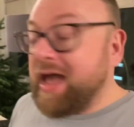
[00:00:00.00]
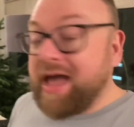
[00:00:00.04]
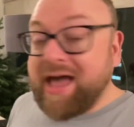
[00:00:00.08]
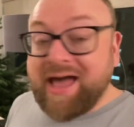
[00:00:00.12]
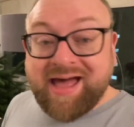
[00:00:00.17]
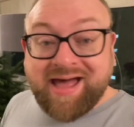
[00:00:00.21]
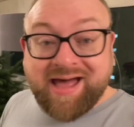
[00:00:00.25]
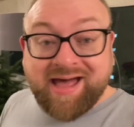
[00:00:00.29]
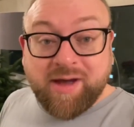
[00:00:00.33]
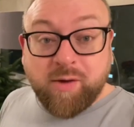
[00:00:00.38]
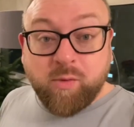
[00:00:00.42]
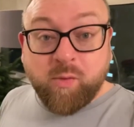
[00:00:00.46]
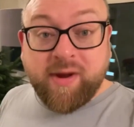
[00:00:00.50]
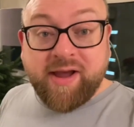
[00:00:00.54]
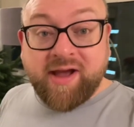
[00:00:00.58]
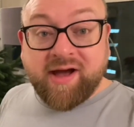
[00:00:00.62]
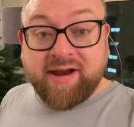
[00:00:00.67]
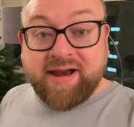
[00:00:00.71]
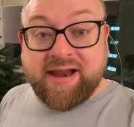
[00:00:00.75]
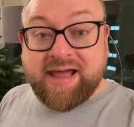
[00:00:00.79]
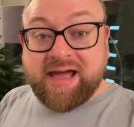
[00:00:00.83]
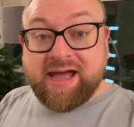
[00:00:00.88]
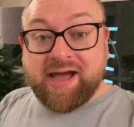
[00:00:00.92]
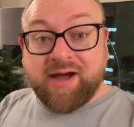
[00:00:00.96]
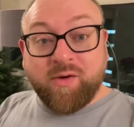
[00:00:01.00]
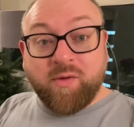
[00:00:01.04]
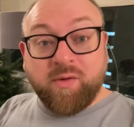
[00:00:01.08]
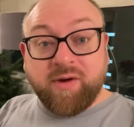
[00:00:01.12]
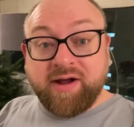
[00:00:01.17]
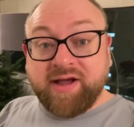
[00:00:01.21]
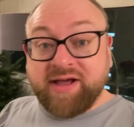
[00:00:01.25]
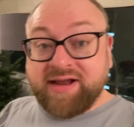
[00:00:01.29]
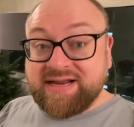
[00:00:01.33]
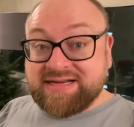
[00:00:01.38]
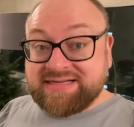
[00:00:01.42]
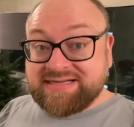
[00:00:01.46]
Uh, we are now
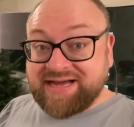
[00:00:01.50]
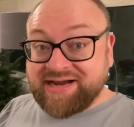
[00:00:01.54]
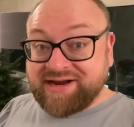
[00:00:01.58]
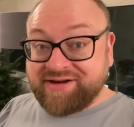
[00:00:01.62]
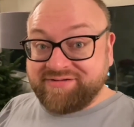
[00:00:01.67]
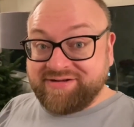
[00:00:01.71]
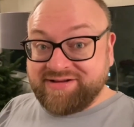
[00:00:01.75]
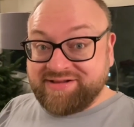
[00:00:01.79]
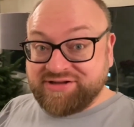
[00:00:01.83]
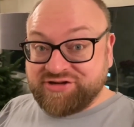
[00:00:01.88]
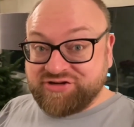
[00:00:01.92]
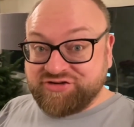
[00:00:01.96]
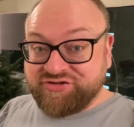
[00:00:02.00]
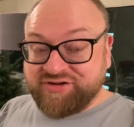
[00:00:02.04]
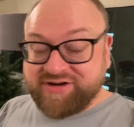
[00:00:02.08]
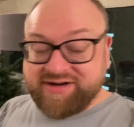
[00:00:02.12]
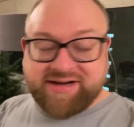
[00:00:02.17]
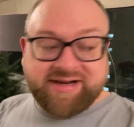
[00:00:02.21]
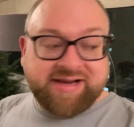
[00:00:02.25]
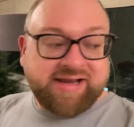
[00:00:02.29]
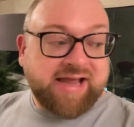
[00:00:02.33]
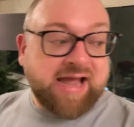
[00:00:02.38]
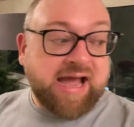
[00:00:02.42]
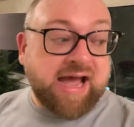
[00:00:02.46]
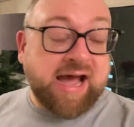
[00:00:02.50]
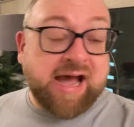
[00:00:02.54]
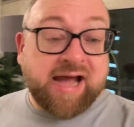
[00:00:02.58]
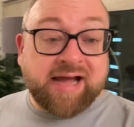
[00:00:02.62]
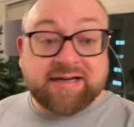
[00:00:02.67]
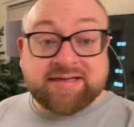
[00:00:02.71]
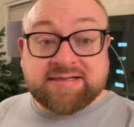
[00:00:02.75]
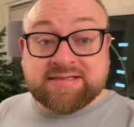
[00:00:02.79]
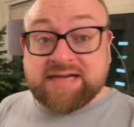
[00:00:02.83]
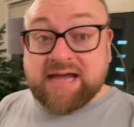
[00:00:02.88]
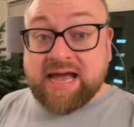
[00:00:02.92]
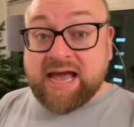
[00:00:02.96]
going to decorate the tree.
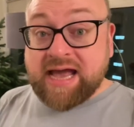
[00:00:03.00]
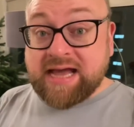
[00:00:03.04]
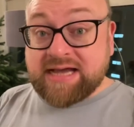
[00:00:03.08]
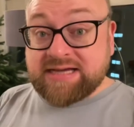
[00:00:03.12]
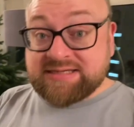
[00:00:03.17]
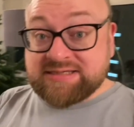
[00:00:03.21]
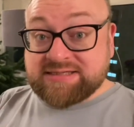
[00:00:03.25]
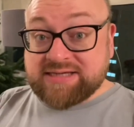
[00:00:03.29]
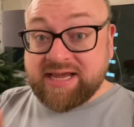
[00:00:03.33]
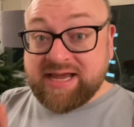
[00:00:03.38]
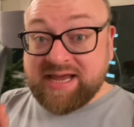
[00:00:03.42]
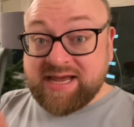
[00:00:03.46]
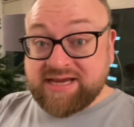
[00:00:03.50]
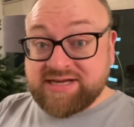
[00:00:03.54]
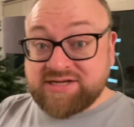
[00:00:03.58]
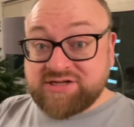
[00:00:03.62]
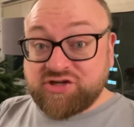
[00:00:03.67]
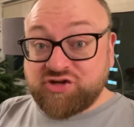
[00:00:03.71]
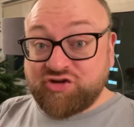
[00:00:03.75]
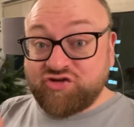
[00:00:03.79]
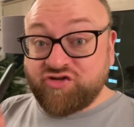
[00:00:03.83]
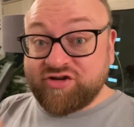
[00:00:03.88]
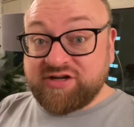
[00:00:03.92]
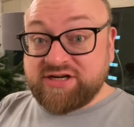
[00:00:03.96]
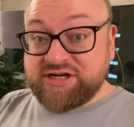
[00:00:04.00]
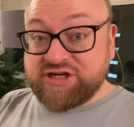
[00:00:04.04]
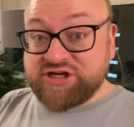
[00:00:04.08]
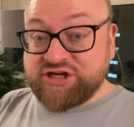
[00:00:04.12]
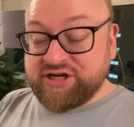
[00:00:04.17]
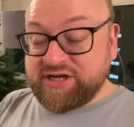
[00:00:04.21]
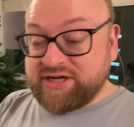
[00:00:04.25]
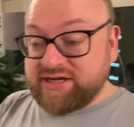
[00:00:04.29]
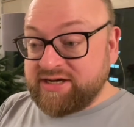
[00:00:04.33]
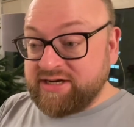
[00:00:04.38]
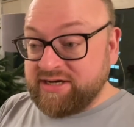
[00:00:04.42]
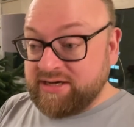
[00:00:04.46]
And as is
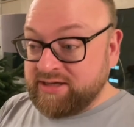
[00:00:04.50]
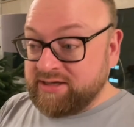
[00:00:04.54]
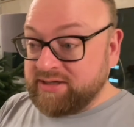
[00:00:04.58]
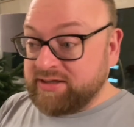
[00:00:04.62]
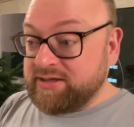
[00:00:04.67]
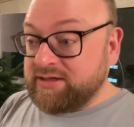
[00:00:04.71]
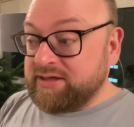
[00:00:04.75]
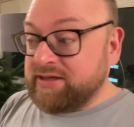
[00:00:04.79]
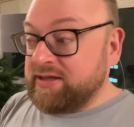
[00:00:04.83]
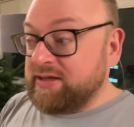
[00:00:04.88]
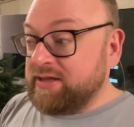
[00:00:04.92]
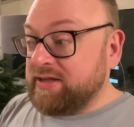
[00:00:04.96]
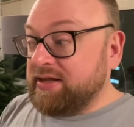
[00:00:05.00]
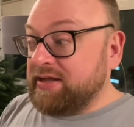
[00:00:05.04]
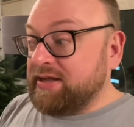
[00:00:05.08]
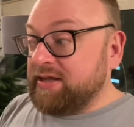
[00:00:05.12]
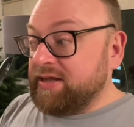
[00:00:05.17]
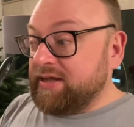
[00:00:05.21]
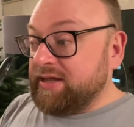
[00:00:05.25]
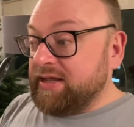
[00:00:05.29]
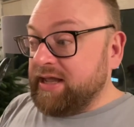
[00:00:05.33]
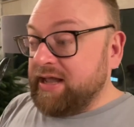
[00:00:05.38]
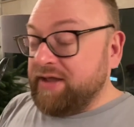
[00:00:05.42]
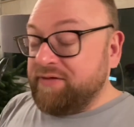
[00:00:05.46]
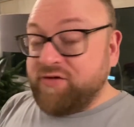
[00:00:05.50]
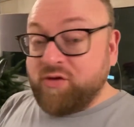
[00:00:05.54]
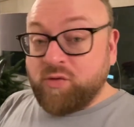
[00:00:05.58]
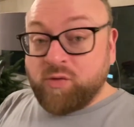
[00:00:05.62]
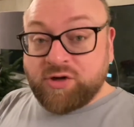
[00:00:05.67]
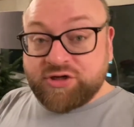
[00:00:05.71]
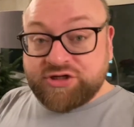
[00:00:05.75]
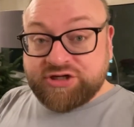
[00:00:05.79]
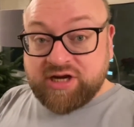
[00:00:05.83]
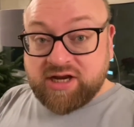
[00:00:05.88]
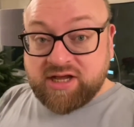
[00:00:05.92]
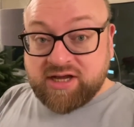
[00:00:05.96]
tradition, if you
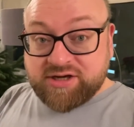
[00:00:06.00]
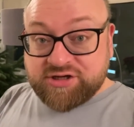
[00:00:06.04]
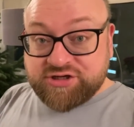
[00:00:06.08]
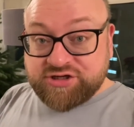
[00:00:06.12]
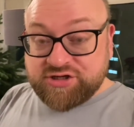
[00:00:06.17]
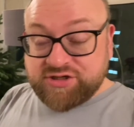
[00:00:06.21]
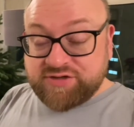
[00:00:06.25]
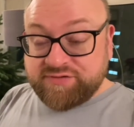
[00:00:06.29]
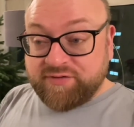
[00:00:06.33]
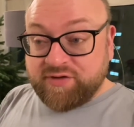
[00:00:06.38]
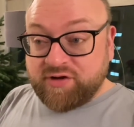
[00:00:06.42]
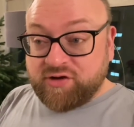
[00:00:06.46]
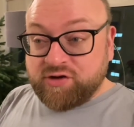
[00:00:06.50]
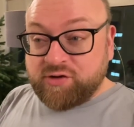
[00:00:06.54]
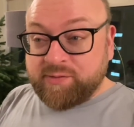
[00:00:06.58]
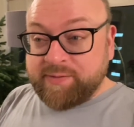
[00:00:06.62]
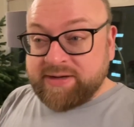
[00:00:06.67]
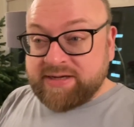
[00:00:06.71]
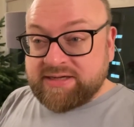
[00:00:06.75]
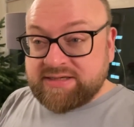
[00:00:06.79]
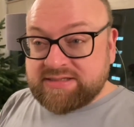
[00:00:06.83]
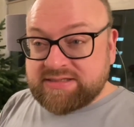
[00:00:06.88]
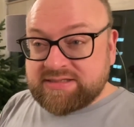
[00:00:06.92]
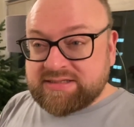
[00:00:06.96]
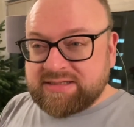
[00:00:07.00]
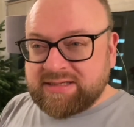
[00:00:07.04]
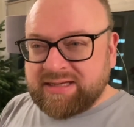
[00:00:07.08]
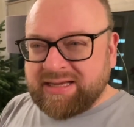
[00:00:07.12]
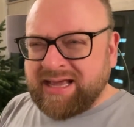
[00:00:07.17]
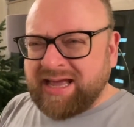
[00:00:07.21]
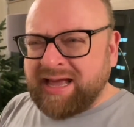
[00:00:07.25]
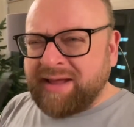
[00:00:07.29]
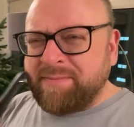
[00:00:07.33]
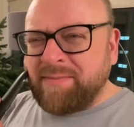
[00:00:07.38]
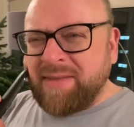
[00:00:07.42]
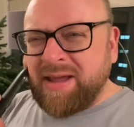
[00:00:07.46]
watch last year's Vlogmas,
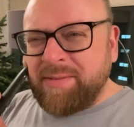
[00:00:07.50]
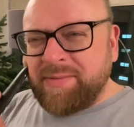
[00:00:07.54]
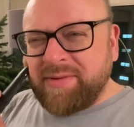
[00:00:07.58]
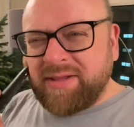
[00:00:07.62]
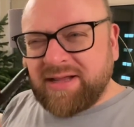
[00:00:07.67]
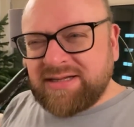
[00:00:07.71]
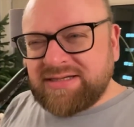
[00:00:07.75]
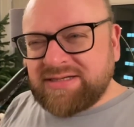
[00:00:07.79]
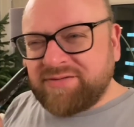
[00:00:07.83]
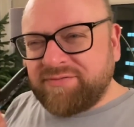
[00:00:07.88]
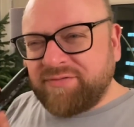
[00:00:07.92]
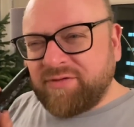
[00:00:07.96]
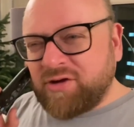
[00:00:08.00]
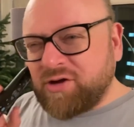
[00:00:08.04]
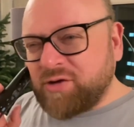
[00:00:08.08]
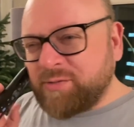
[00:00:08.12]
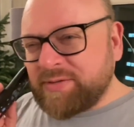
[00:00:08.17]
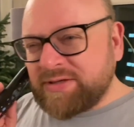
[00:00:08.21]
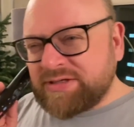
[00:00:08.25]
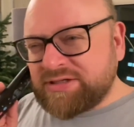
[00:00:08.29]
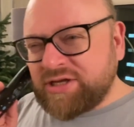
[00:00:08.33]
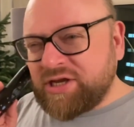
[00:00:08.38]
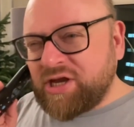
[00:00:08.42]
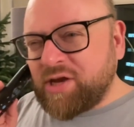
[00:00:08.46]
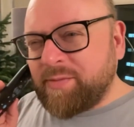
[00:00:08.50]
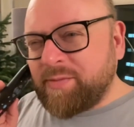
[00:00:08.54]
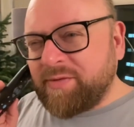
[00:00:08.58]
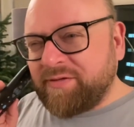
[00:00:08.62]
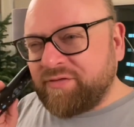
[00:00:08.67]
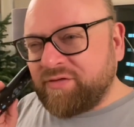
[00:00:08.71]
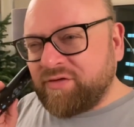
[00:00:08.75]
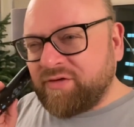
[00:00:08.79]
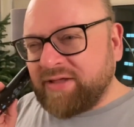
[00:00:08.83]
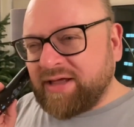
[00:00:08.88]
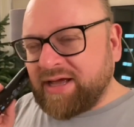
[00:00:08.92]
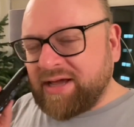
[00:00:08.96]
and maybe I did Vlogmas the year
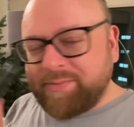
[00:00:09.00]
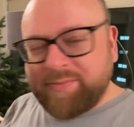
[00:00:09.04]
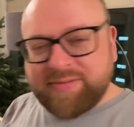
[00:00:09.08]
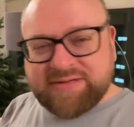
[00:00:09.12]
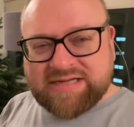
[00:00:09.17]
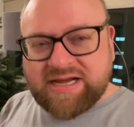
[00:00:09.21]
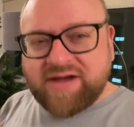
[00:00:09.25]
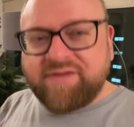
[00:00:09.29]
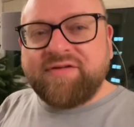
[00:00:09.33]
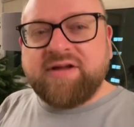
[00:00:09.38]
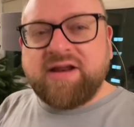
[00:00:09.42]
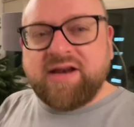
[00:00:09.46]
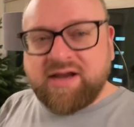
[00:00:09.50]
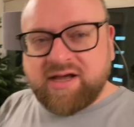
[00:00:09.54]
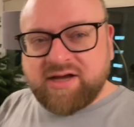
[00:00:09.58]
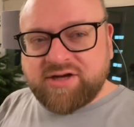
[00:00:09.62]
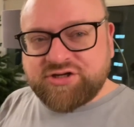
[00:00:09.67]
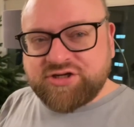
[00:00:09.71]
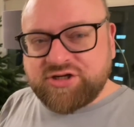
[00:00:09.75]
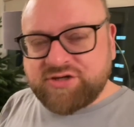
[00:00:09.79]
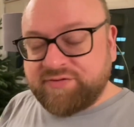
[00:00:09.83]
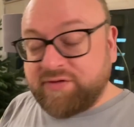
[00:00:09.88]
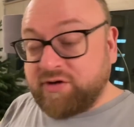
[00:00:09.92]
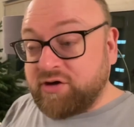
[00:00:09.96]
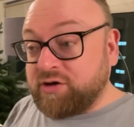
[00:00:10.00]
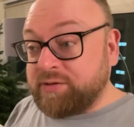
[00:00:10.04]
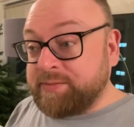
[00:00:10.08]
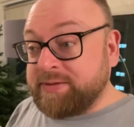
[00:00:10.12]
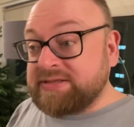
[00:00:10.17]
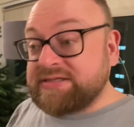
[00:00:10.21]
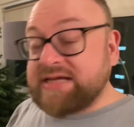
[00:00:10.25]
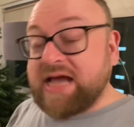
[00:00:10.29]
before that, but definitely last year's Vlogmas.